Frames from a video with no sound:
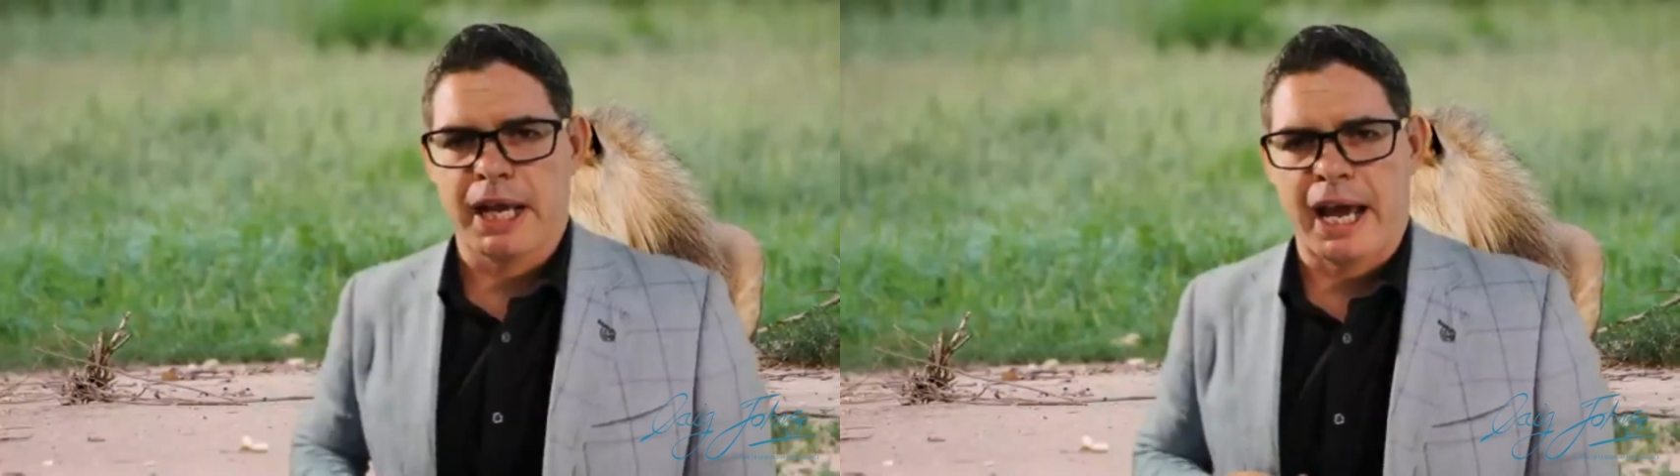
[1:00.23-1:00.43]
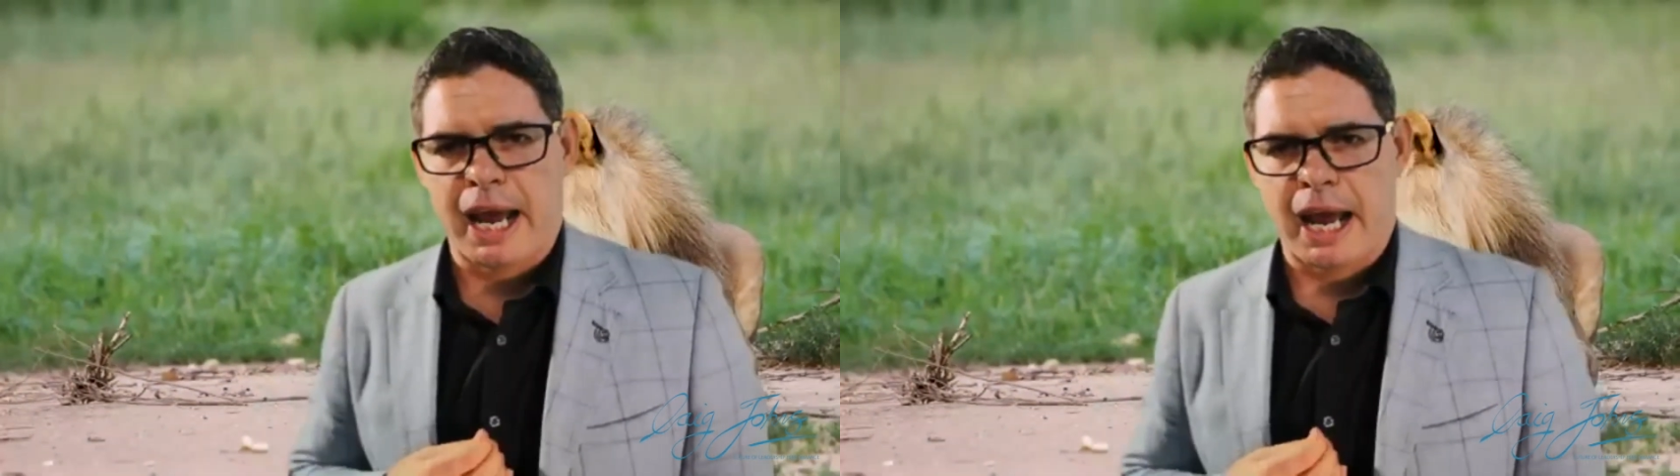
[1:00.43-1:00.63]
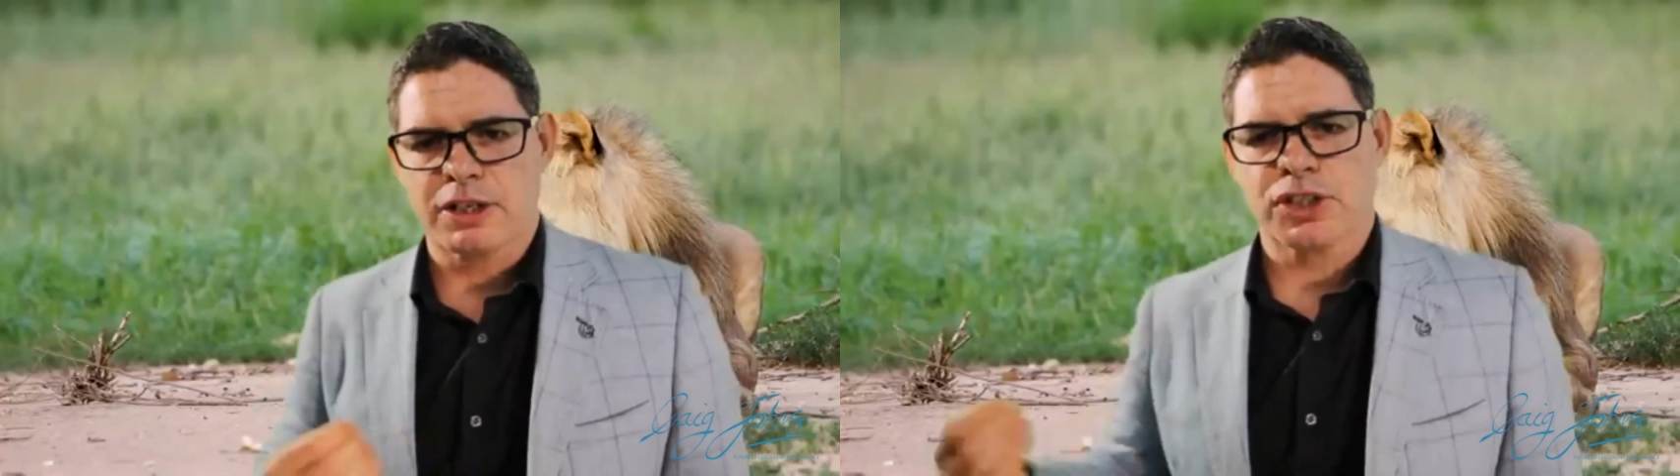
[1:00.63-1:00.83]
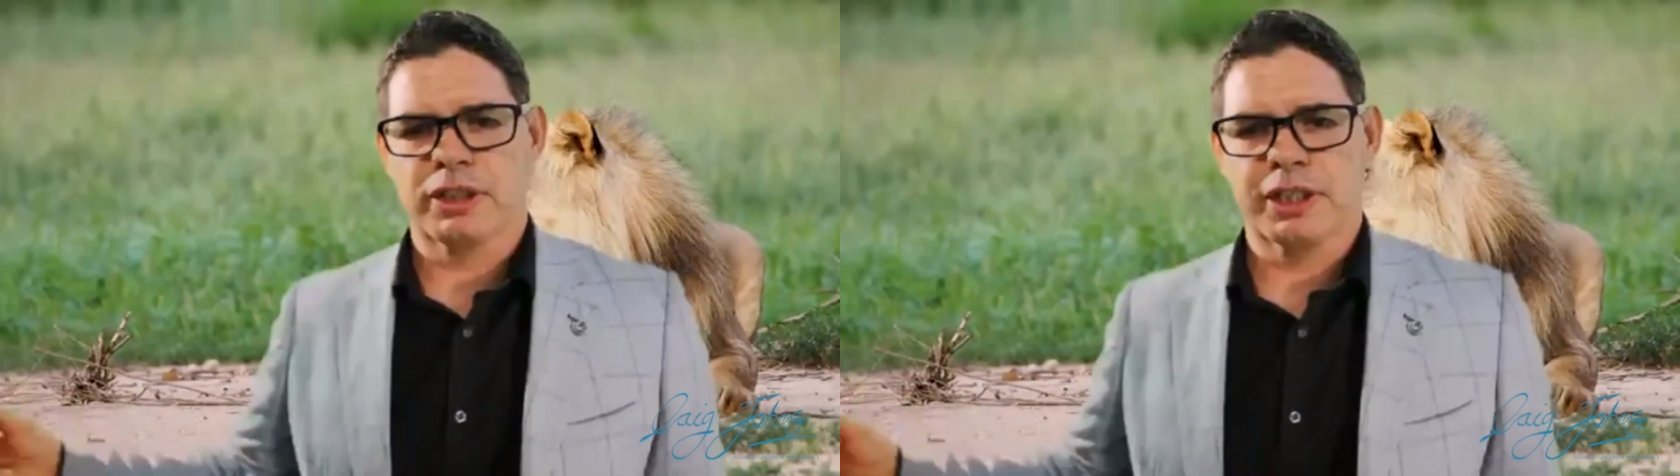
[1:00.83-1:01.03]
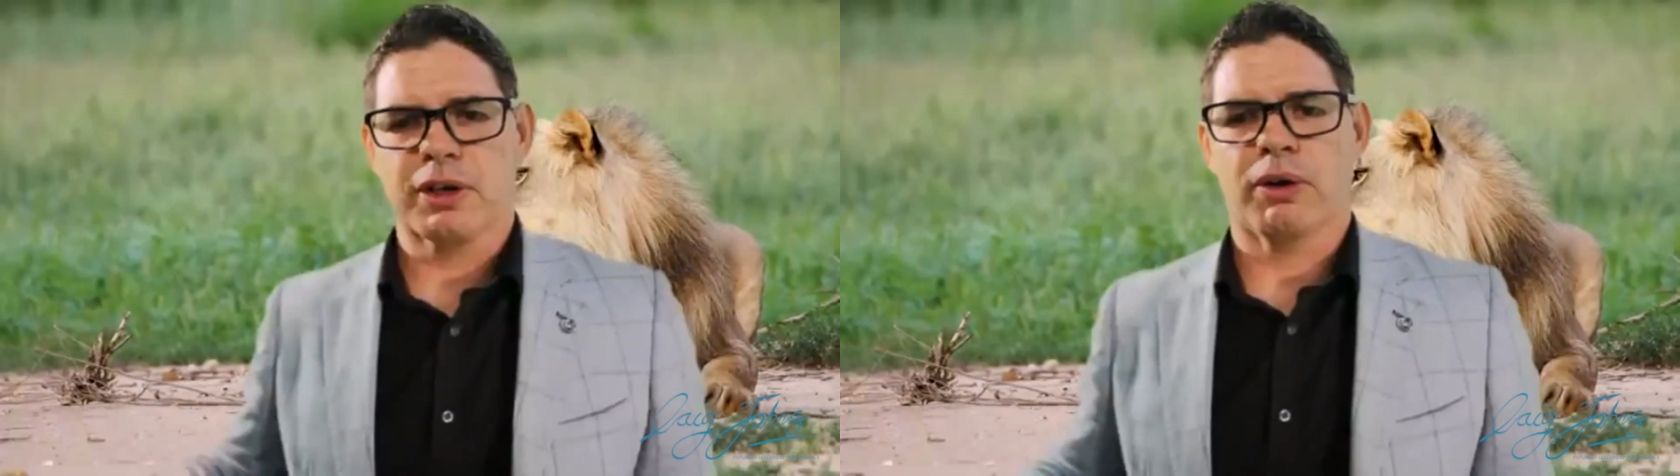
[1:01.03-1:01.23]
and
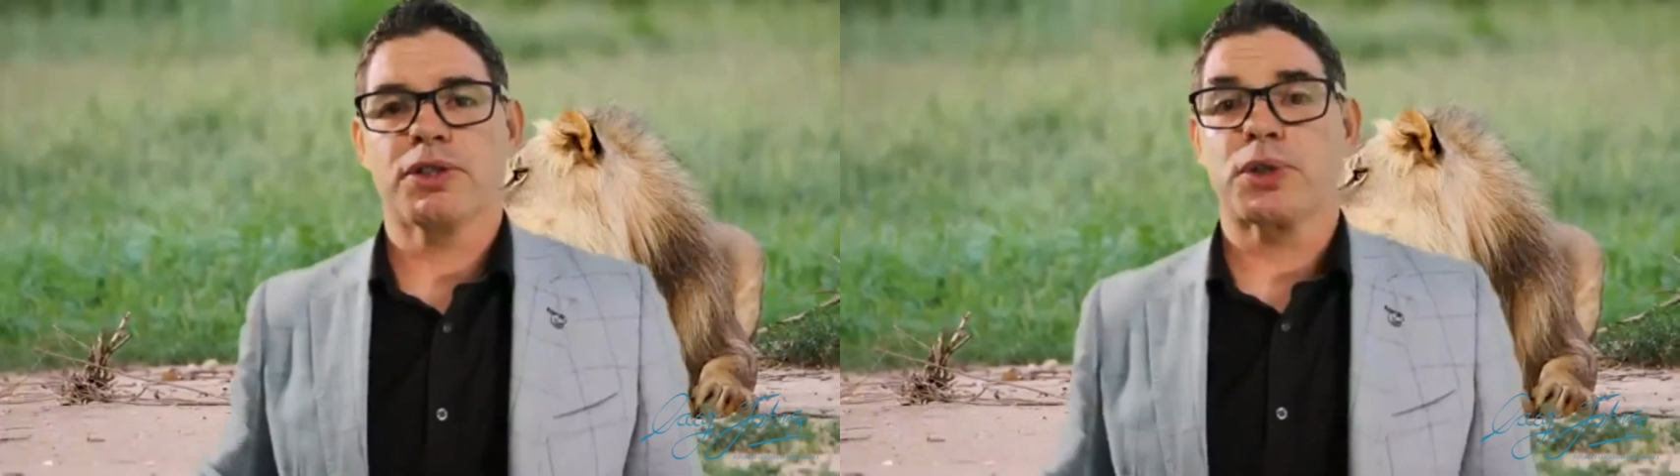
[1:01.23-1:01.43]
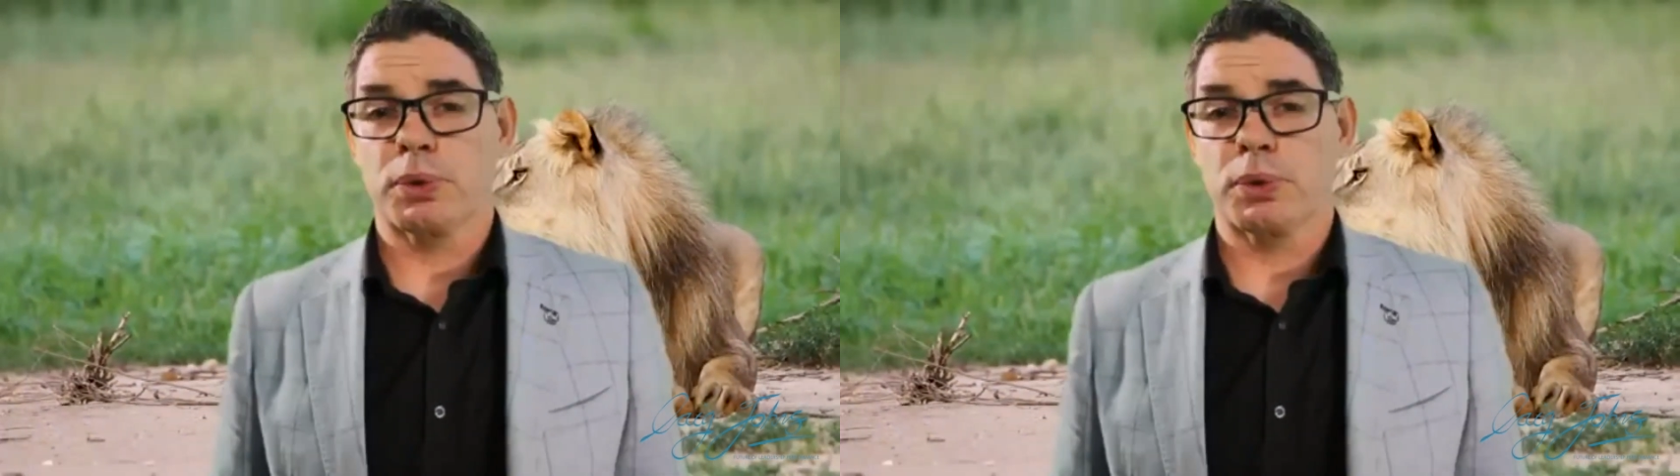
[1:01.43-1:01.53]
actually go and do